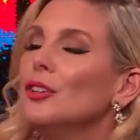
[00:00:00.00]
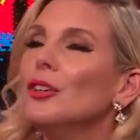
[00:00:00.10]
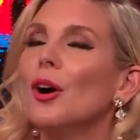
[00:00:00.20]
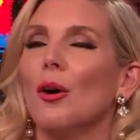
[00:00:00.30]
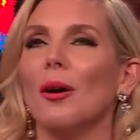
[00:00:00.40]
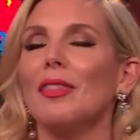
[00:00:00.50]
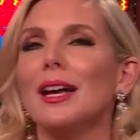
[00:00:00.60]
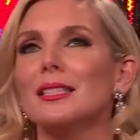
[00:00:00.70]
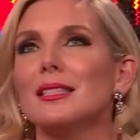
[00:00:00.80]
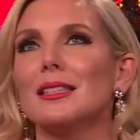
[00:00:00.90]
No,
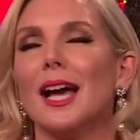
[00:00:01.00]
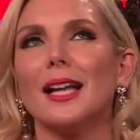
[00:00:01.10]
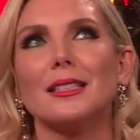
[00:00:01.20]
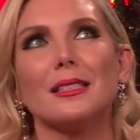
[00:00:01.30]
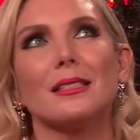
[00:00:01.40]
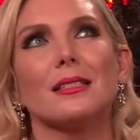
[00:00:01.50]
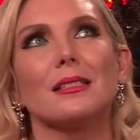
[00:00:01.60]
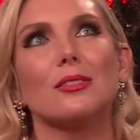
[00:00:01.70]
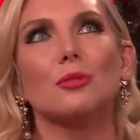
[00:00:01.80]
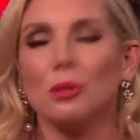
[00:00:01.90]
that's
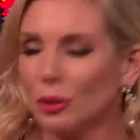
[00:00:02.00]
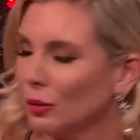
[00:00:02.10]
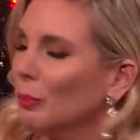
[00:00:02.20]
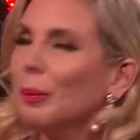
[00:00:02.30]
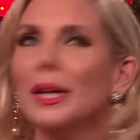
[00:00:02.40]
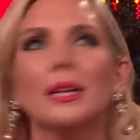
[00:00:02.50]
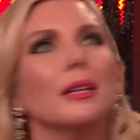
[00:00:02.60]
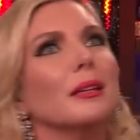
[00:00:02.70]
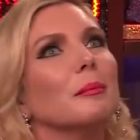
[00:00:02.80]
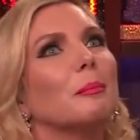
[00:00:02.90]
that's true, but
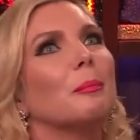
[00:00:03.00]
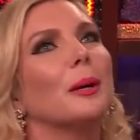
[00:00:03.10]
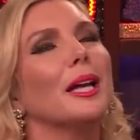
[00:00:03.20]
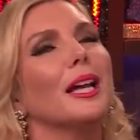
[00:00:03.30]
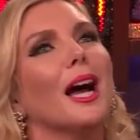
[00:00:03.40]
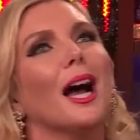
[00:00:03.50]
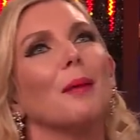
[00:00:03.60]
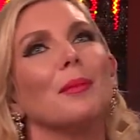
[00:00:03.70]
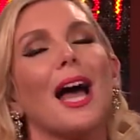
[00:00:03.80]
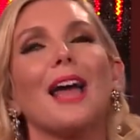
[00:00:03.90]
okay. but
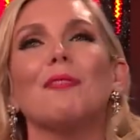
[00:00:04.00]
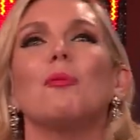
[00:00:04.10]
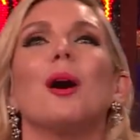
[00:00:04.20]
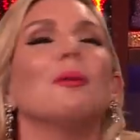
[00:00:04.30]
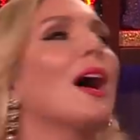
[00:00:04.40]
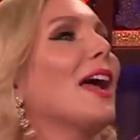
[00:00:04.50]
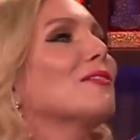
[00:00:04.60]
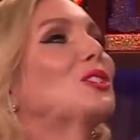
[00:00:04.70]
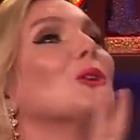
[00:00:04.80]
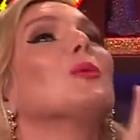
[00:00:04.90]
um, I have one. I
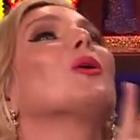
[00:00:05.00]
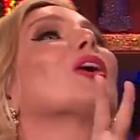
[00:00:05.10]
have two